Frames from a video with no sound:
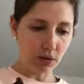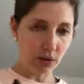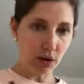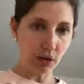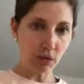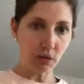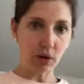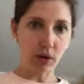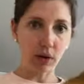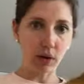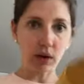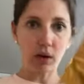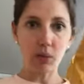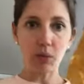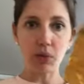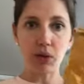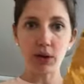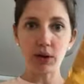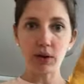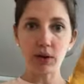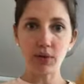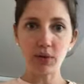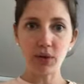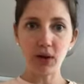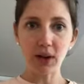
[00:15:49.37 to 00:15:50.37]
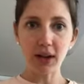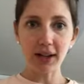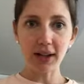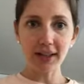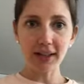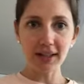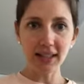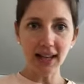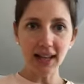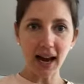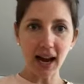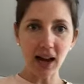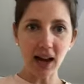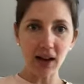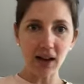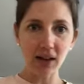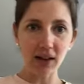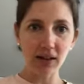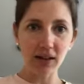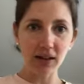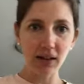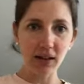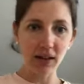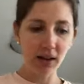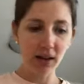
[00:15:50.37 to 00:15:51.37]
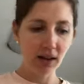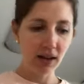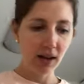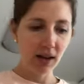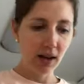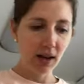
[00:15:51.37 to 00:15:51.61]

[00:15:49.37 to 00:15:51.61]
so we're gonna put the foil down